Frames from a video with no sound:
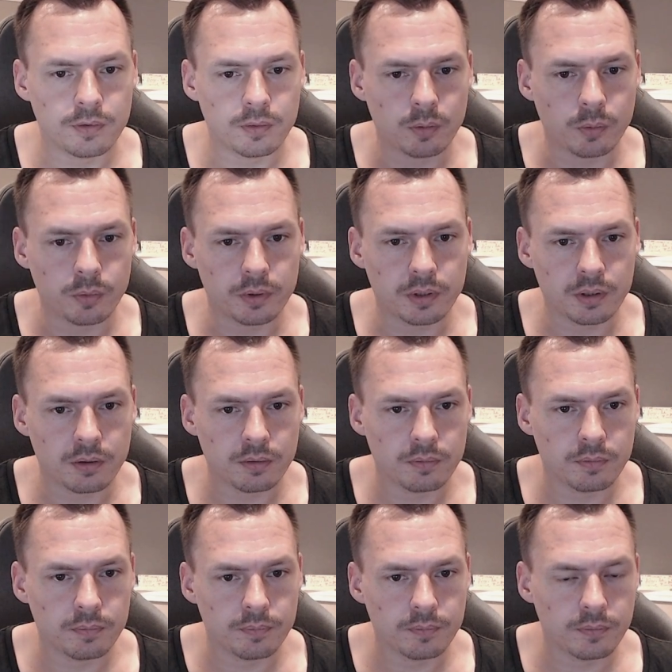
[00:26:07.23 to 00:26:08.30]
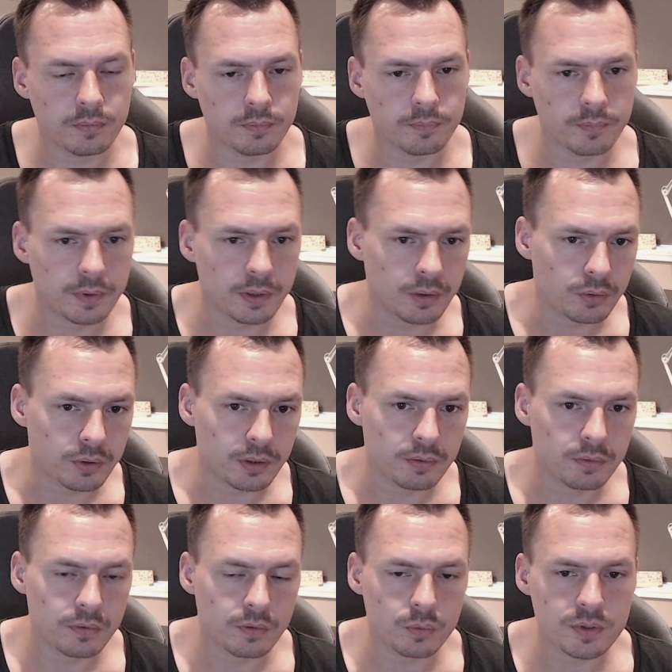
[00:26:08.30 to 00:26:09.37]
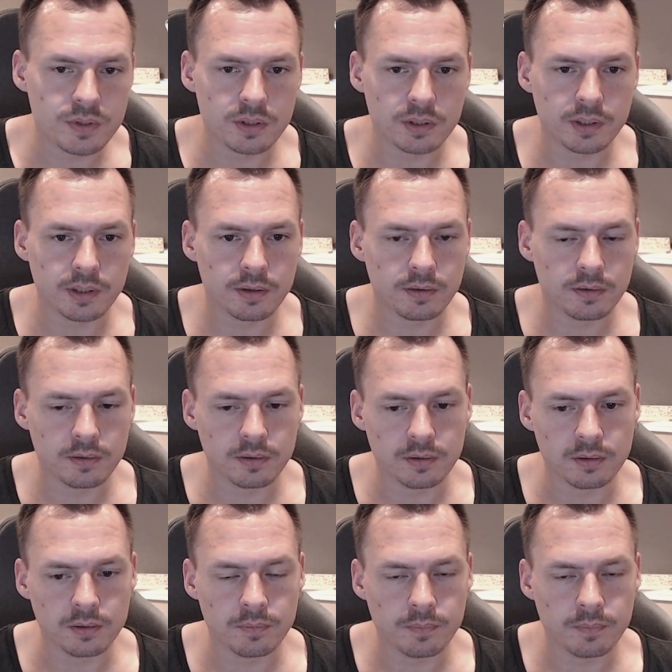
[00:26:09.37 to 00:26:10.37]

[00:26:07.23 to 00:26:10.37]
what we get. Yeah, okay. So we still get the